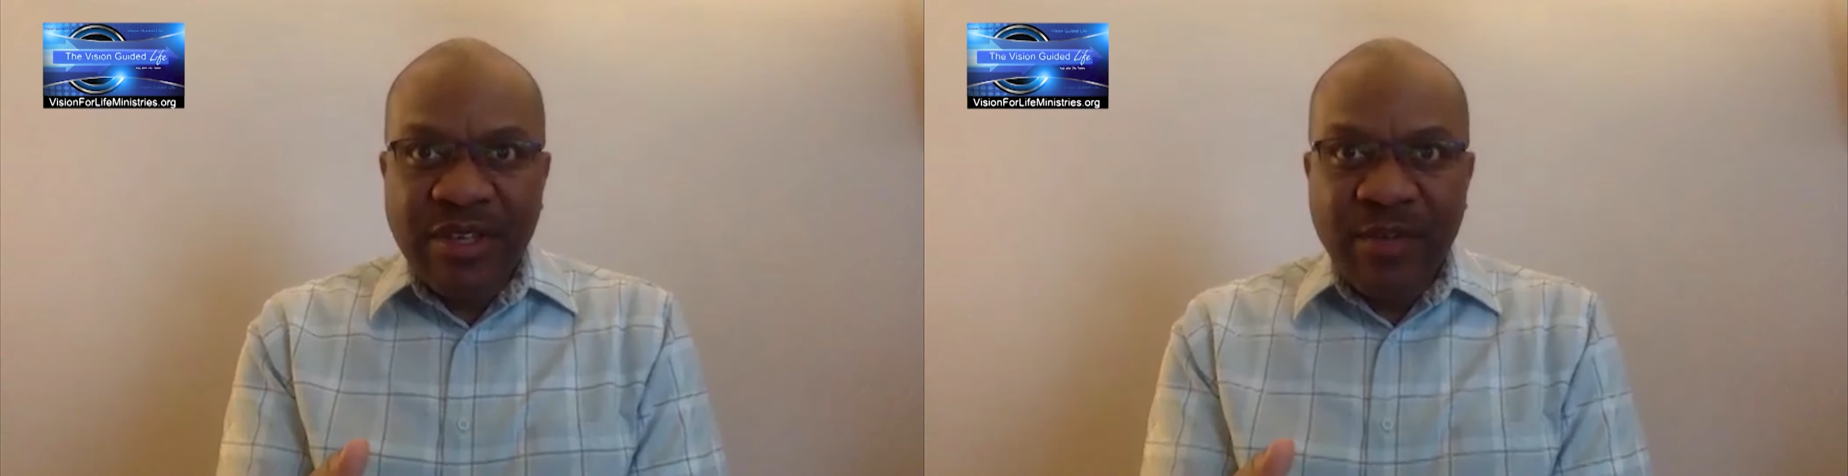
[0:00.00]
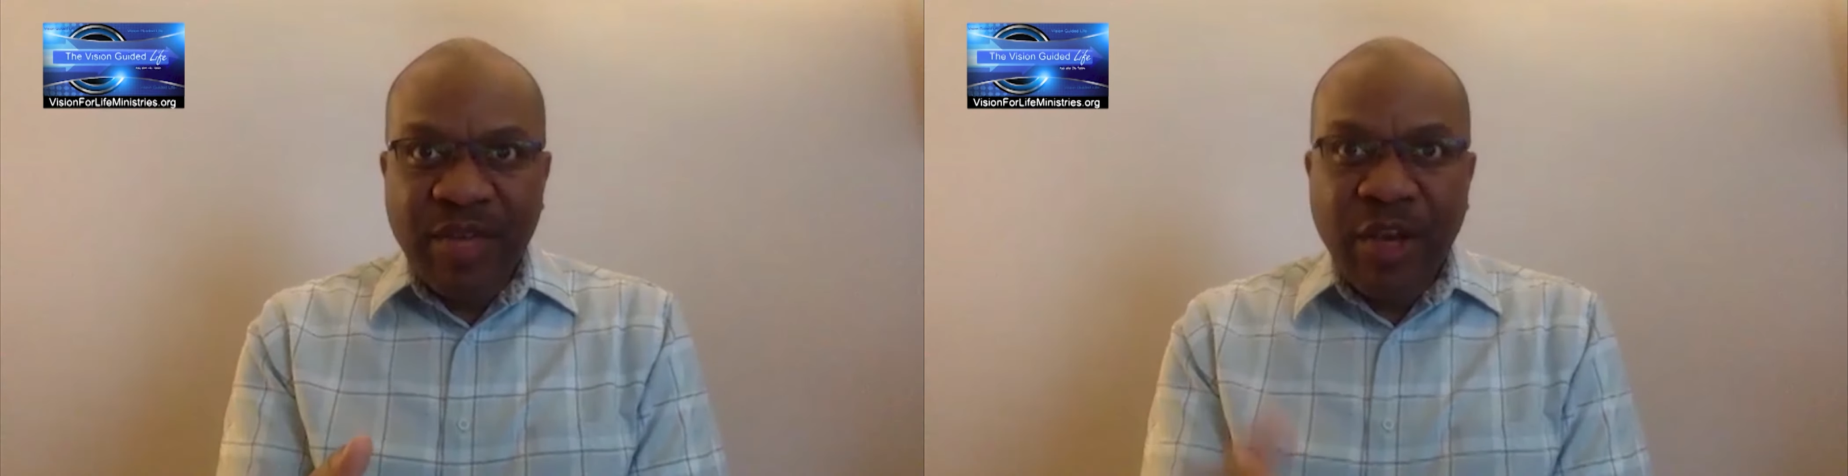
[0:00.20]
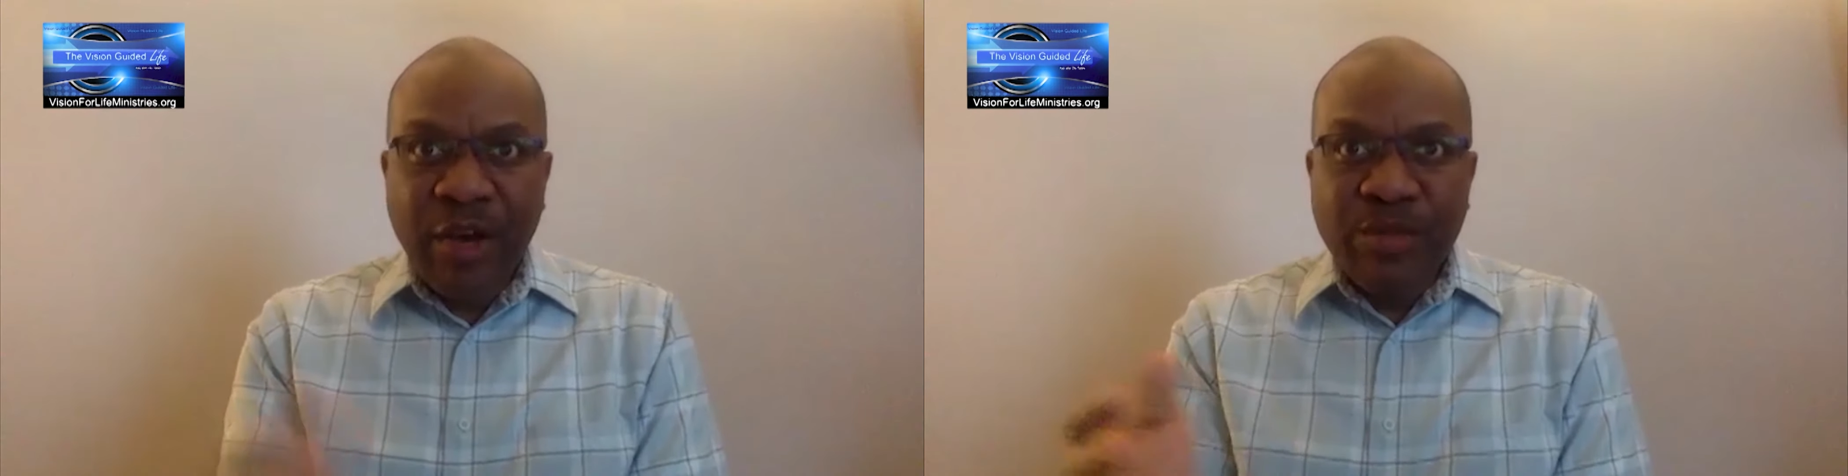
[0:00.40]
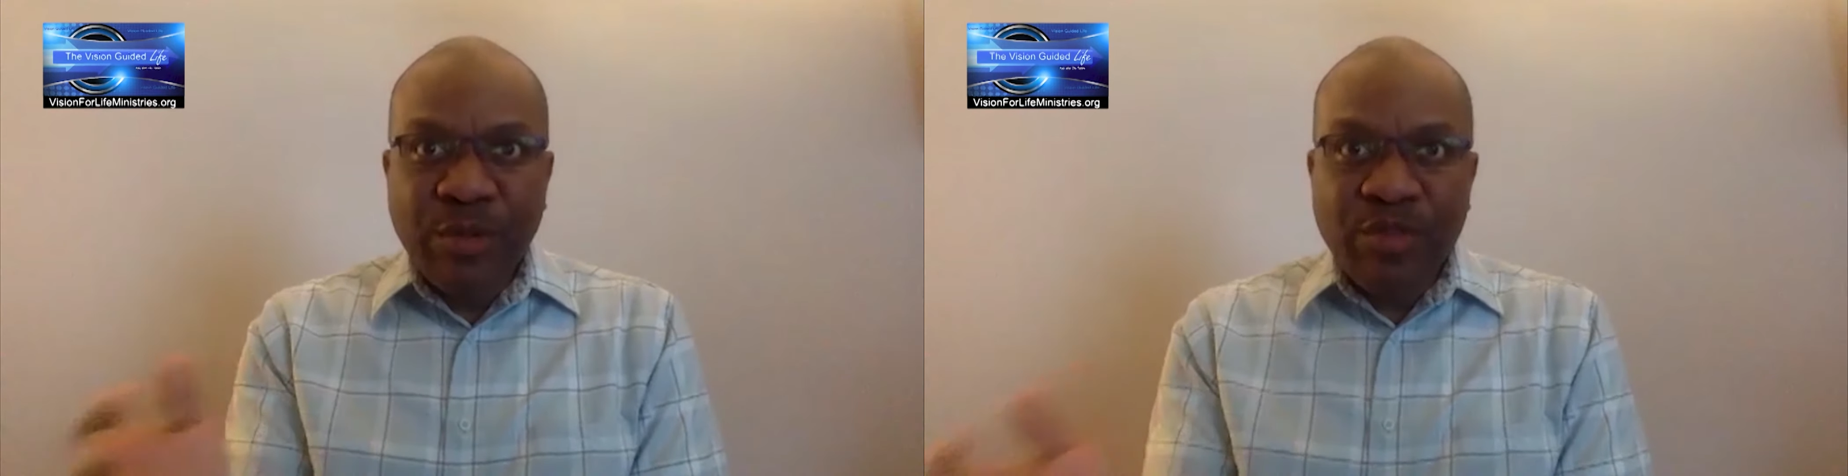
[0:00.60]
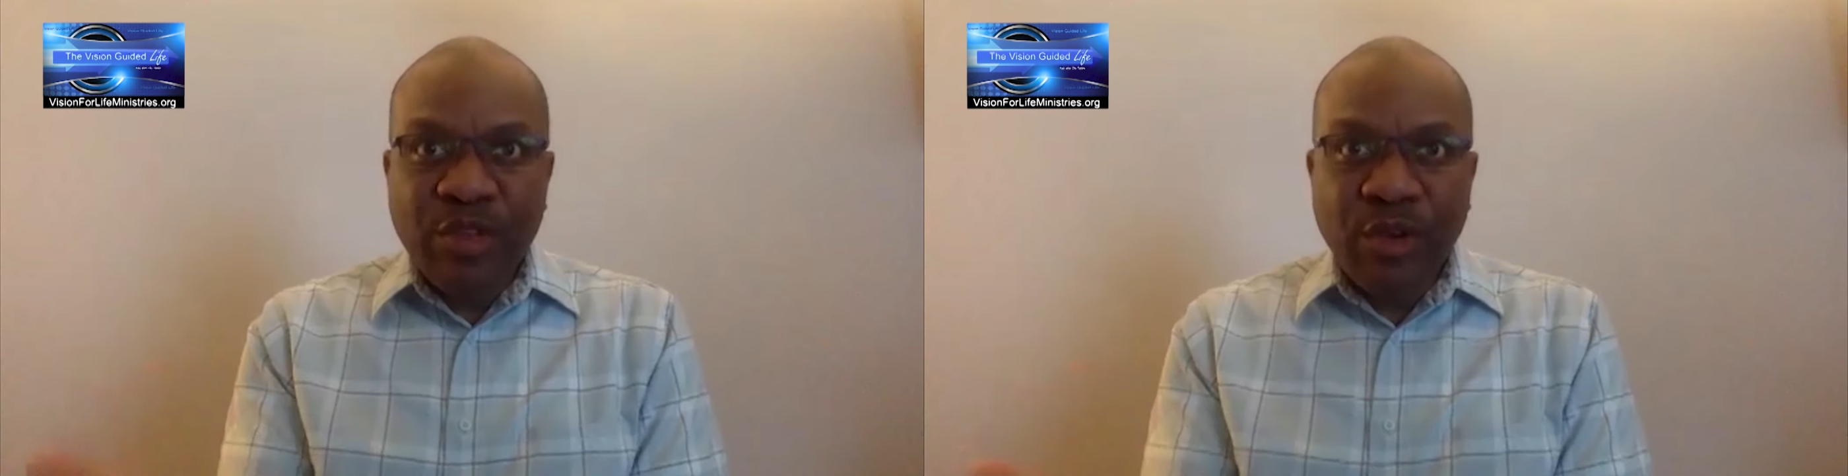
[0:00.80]
becomes
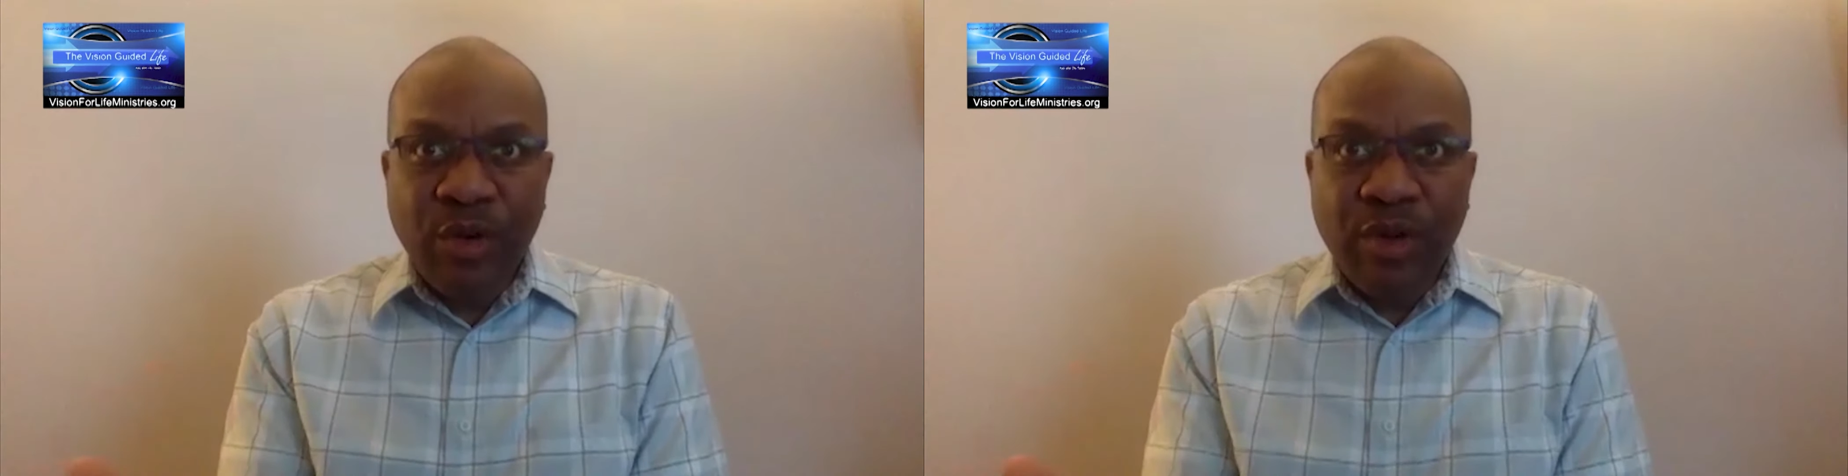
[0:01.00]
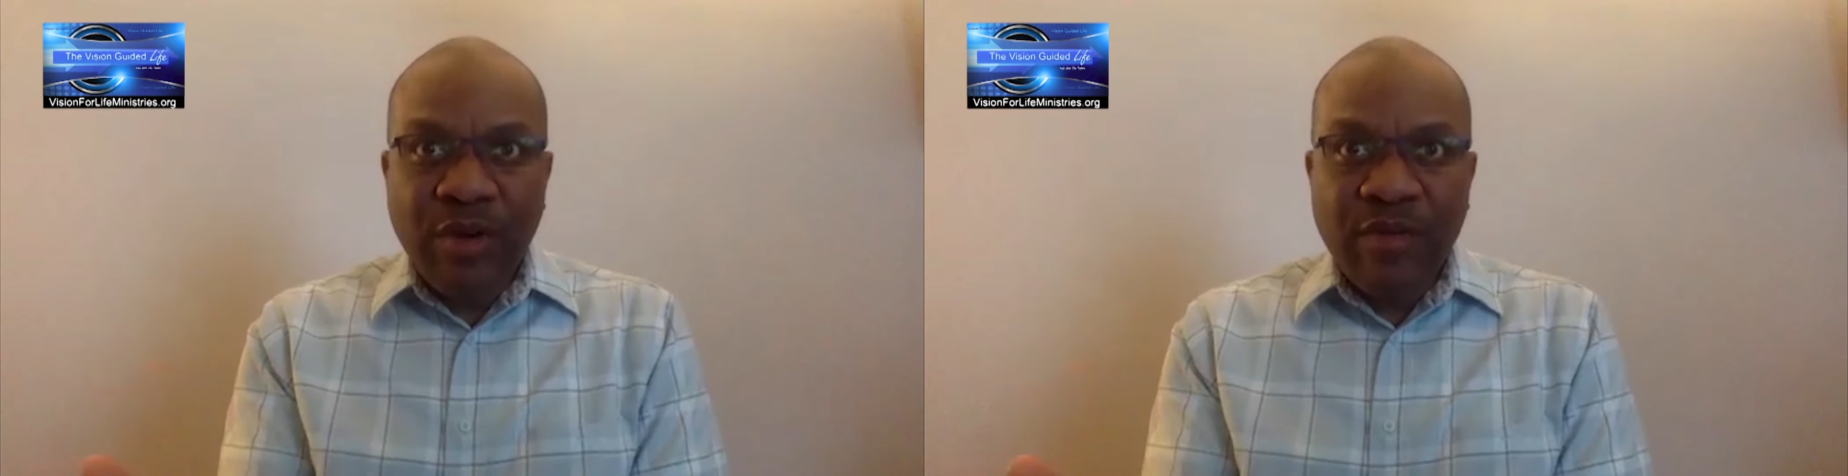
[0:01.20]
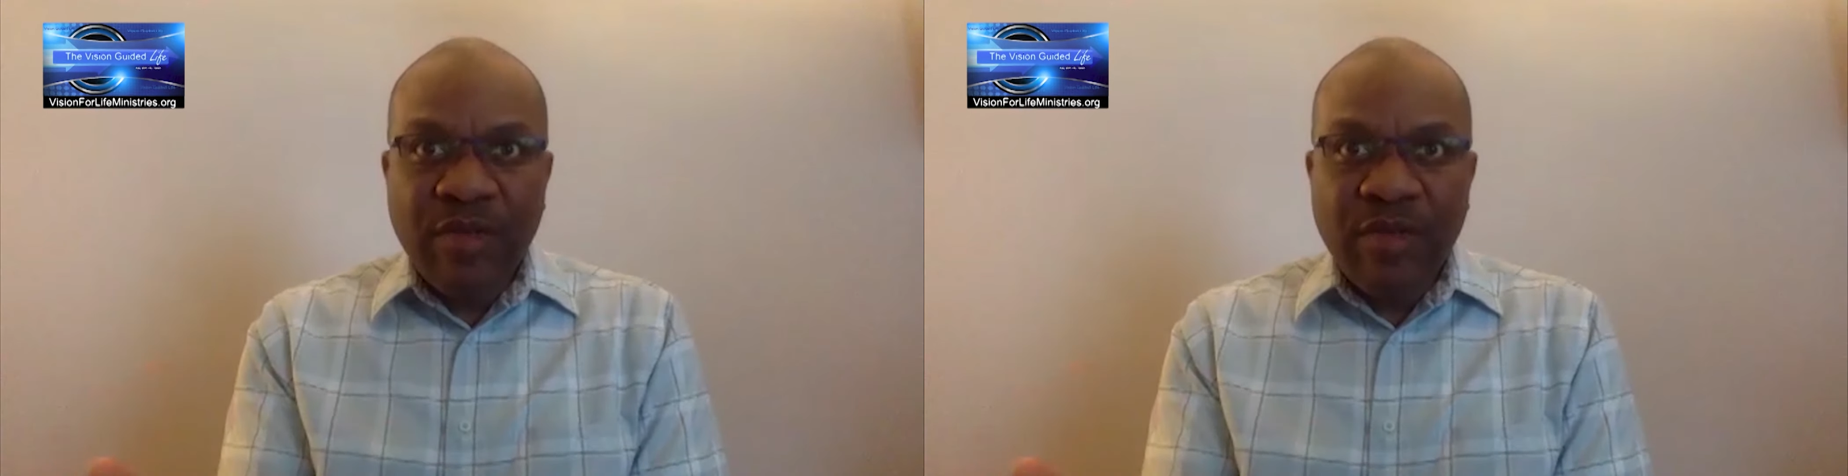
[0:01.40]
obscure.